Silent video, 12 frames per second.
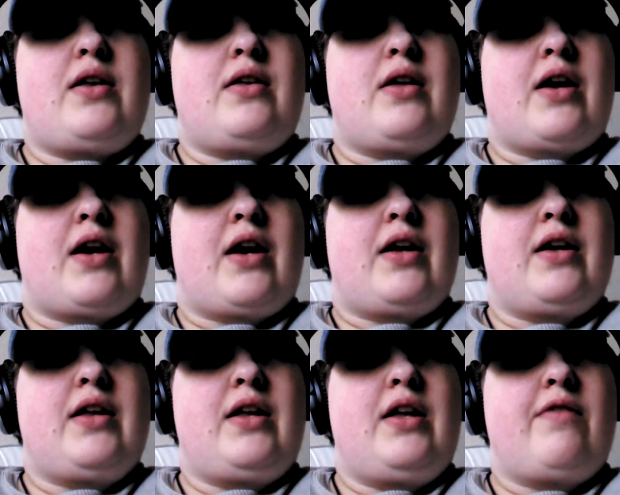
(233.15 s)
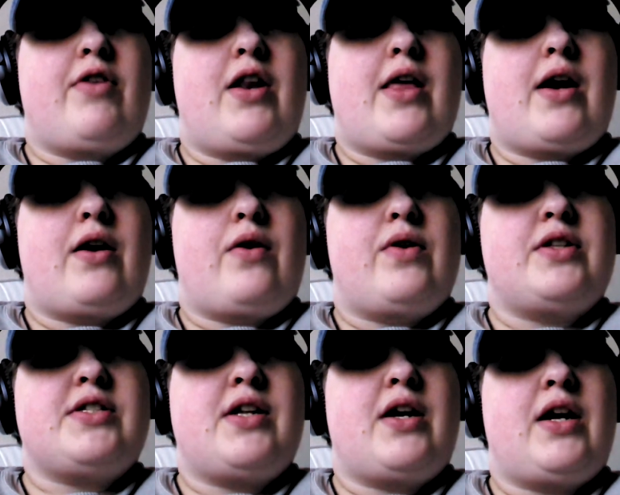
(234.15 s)
yeah, it, even now
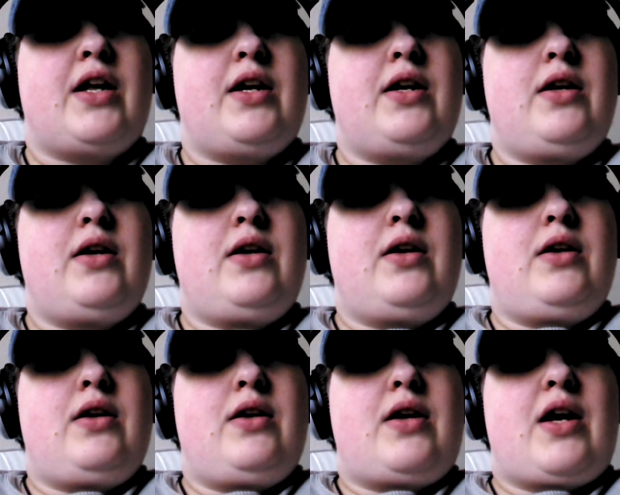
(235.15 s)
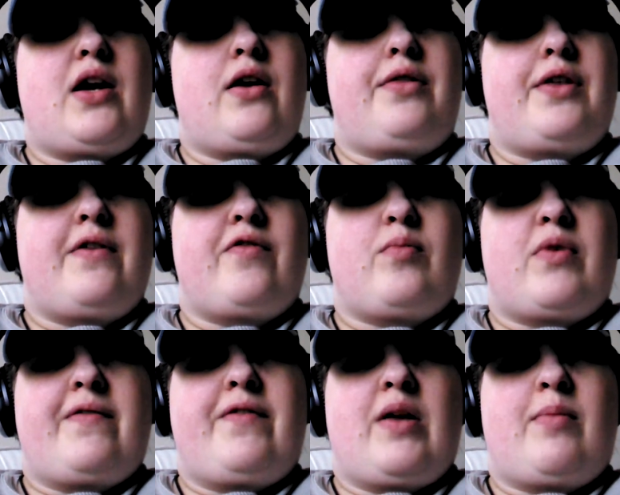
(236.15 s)
it's not healthy for
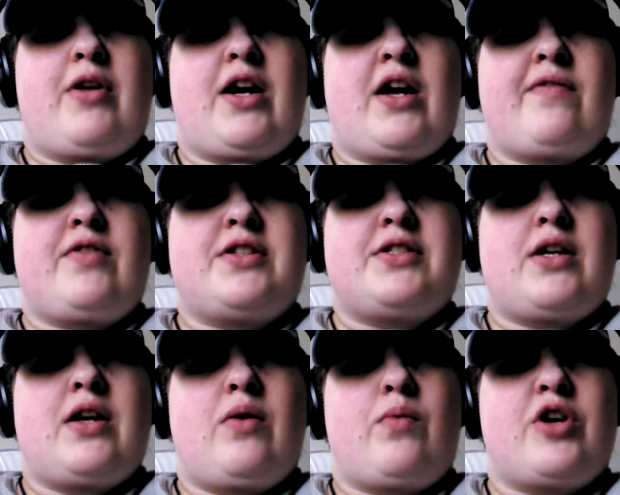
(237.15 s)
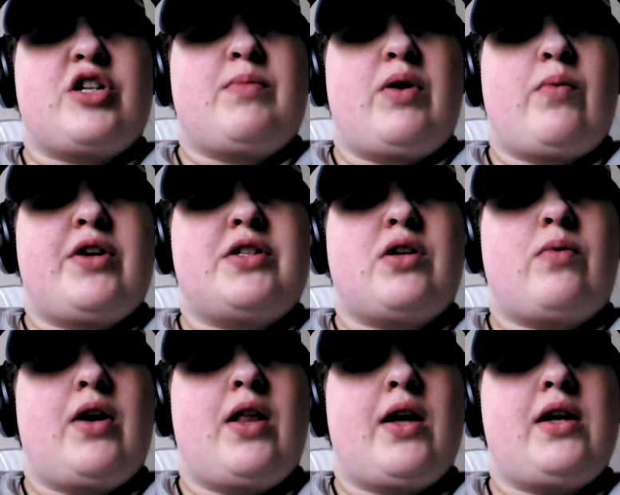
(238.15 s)
my family to have to sit and watch me waste
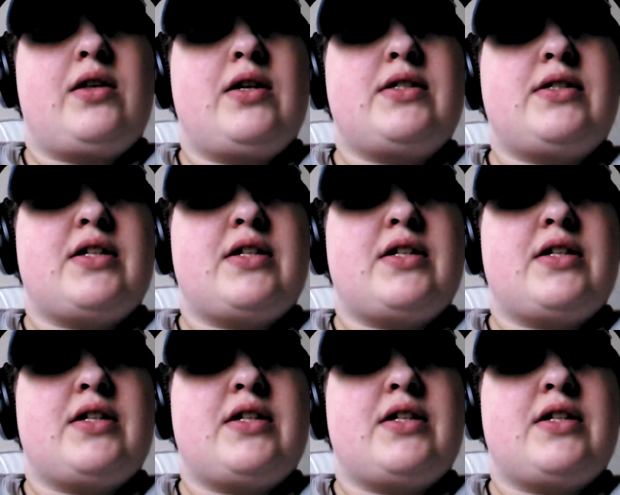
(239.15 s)
away like this.